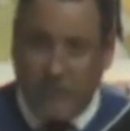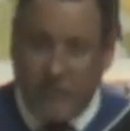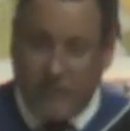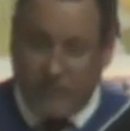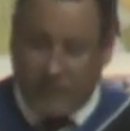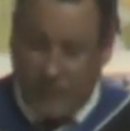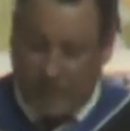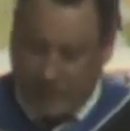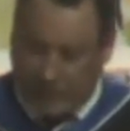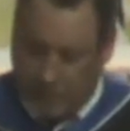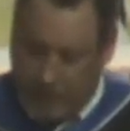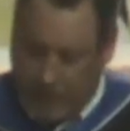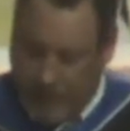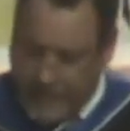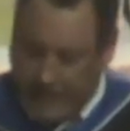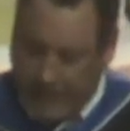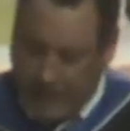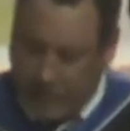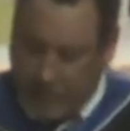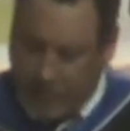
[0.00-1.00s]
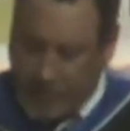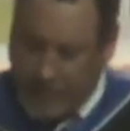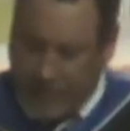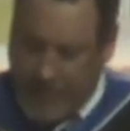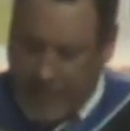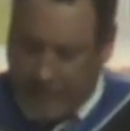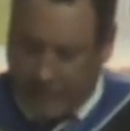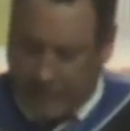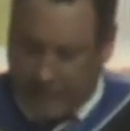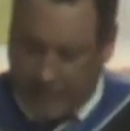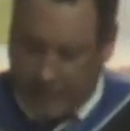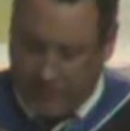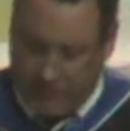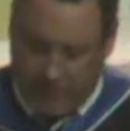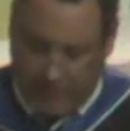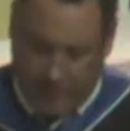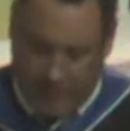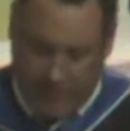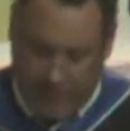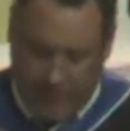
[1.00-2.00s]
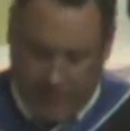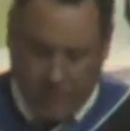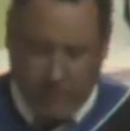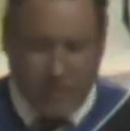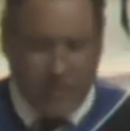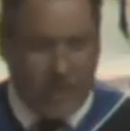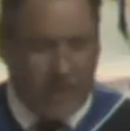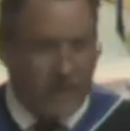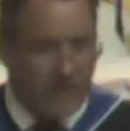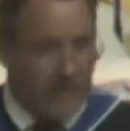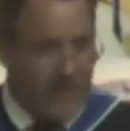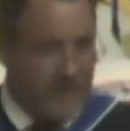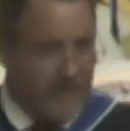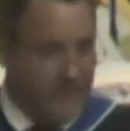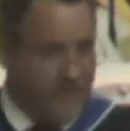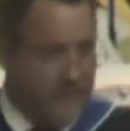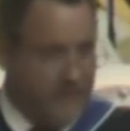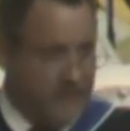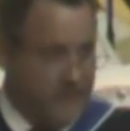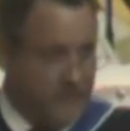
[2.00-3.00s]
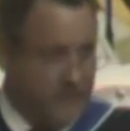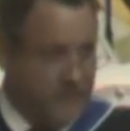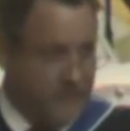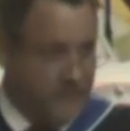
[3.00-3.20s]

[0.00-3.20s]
you start to write a new chapter in your young life.